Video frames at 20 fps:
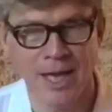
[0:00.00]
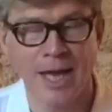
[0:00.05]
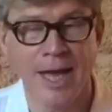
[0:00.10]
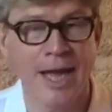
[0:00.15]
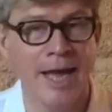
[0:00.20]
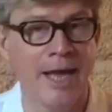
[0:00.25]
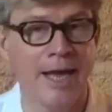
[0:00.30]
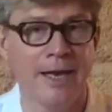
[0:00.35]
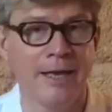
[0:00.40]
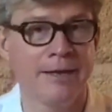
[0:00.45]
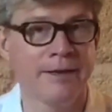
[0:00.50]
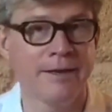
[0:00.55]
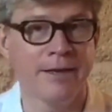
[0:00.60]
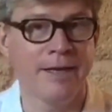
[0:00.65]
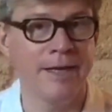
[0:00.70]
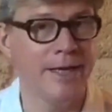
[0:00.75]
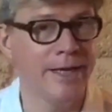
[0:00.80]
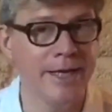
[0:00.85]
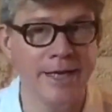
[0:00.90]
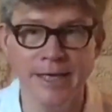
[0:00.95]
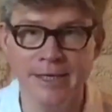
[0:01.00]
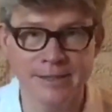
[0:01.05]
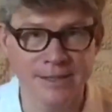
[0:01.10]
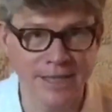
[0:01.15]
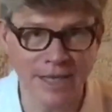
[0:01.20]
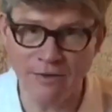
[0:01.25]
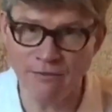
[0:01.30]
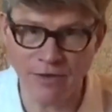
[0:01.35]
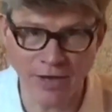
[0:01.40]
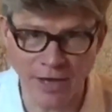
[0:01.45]
And he is
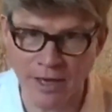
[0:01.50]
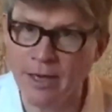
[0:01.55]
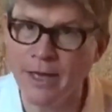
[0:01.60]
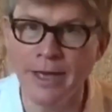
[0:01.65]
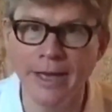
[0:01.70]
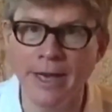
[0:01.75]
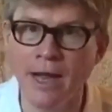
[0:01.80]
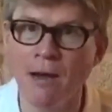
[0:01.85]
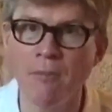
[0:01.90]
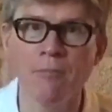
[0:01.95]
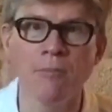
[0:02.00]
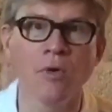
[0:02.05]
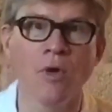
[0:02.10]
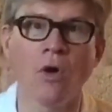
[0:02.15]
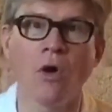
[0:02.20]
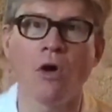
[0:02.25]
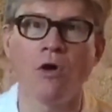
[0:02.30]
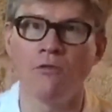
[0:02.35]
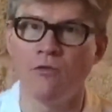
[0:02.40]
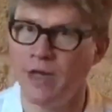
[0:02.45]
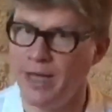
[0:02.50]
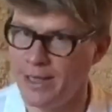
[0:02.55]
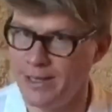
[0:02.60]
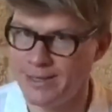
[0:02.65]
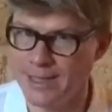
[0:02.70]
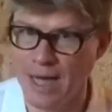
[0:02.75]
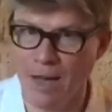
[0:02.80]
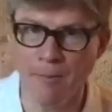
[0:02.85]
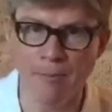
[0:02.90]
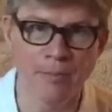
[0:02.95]
giving a number of
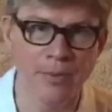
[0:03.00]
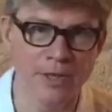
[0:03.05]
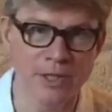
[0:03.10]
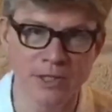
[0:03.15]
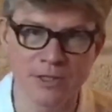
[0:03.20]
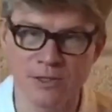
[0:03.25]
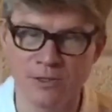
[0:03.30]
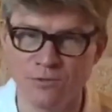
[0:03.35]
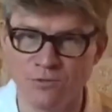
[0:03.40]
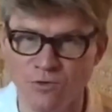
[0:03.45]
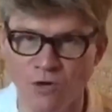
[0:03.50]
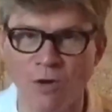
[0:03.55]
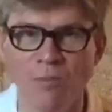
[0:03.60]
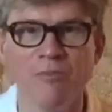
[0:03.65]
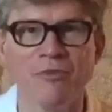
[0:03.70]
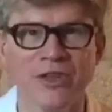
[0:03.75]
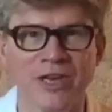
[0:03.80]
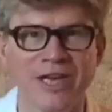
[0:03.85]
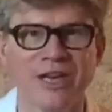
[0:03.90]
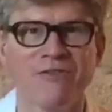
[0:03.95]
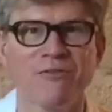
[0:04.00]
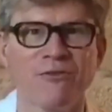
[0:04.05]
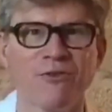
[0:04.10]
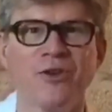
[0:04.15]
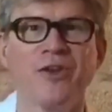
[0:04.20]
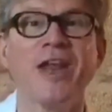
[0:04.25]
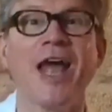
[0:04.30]
examples from the different